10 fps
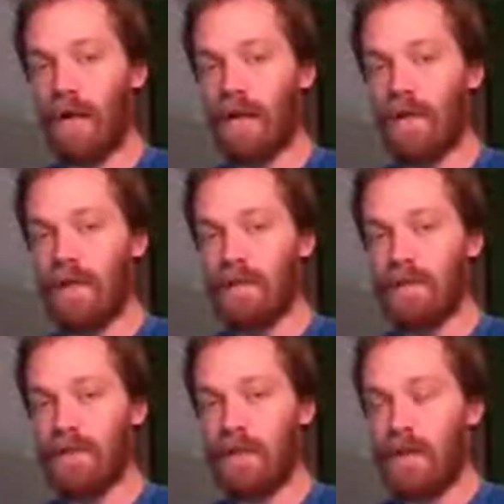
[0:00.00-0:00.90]

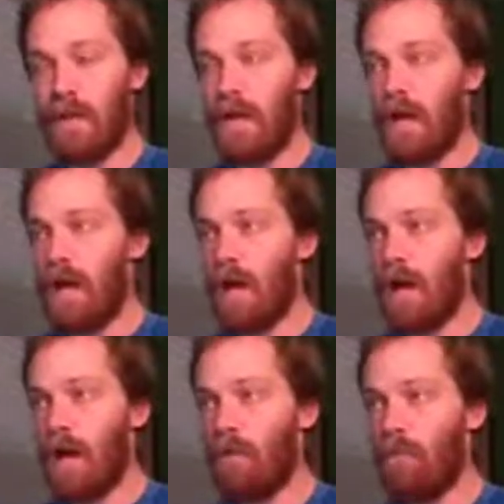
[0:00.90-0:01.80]
Ideas.
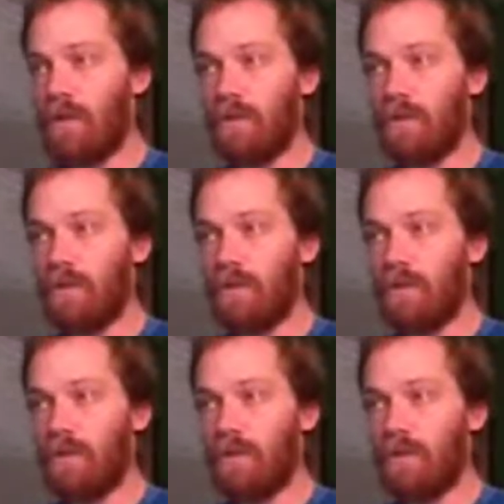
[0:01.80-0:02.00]
And one